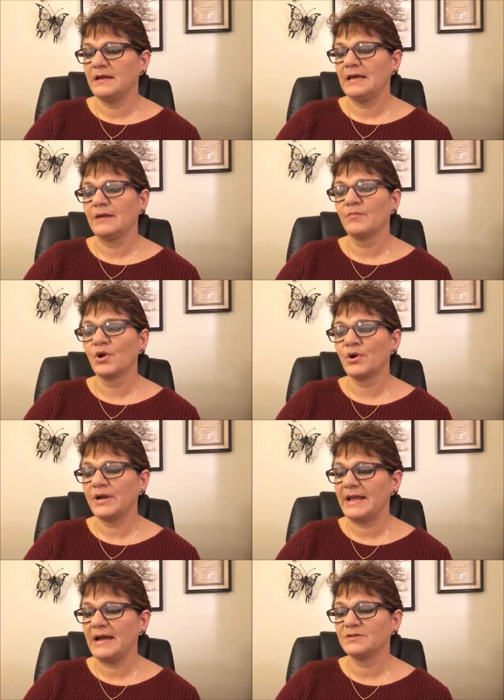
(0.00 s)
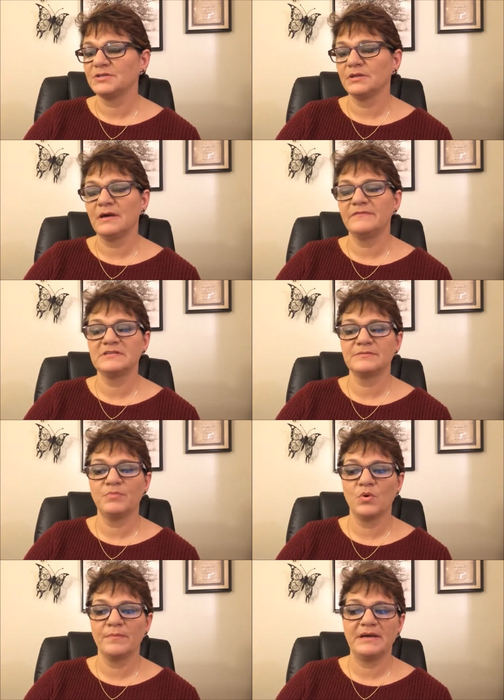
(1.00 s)
And I'm learning how to love and
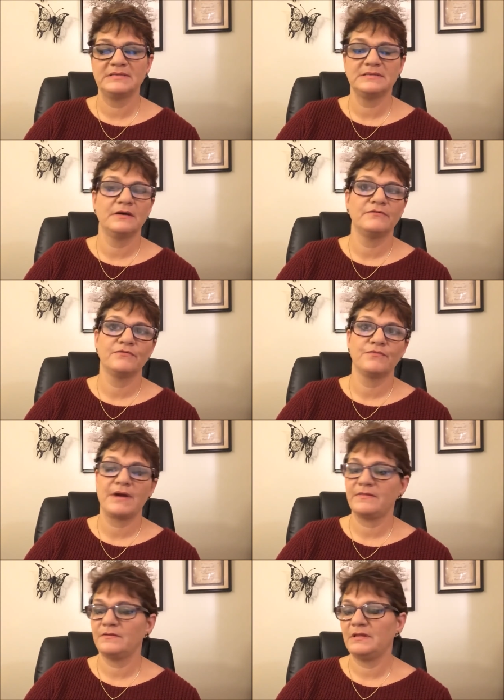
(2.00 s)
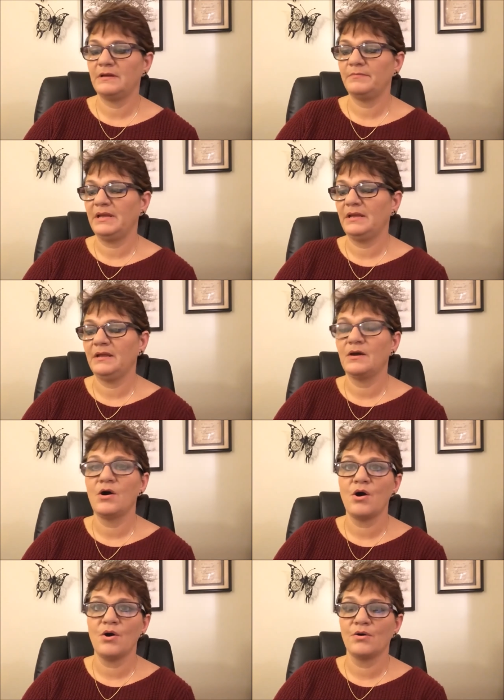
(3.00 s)
support myself rather than being
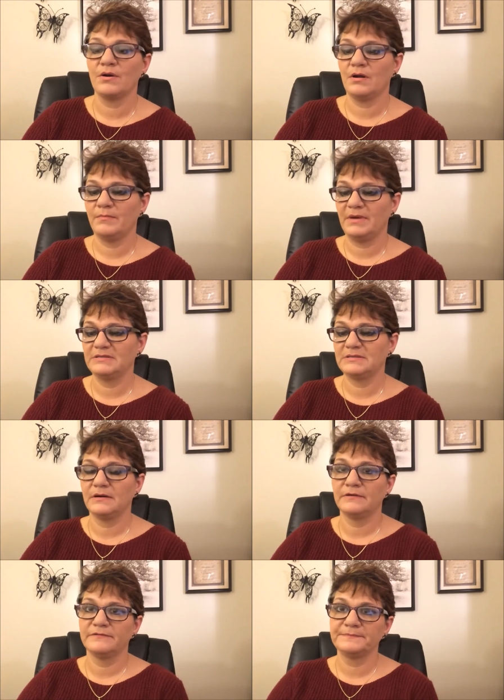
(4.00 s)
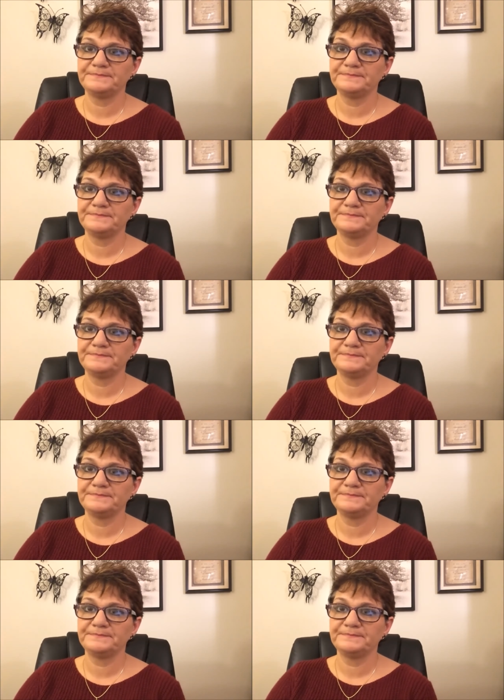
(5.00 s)
hard on myself.